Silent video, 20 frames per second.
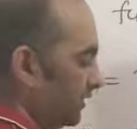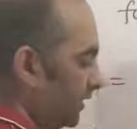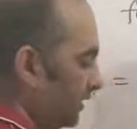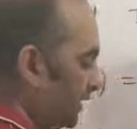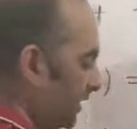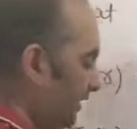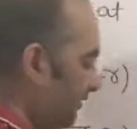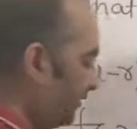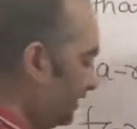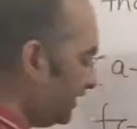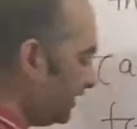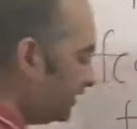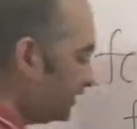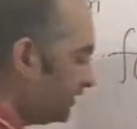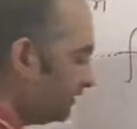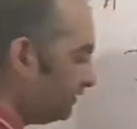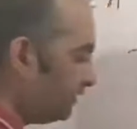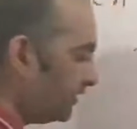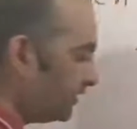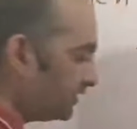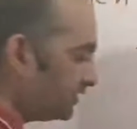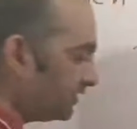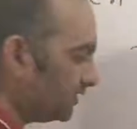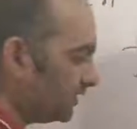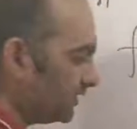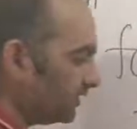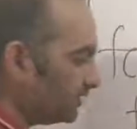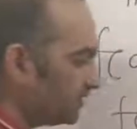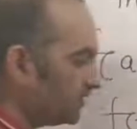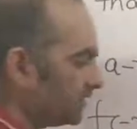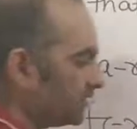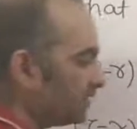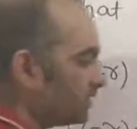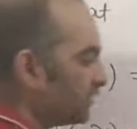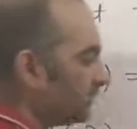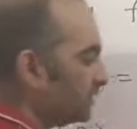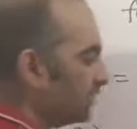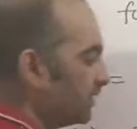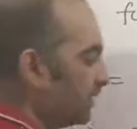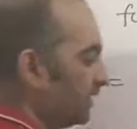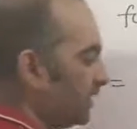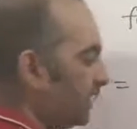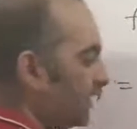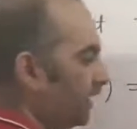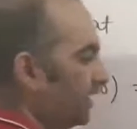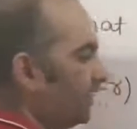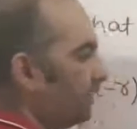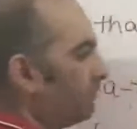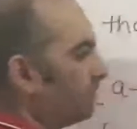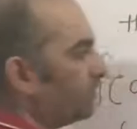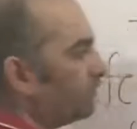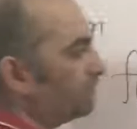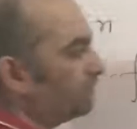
Then we can say function is even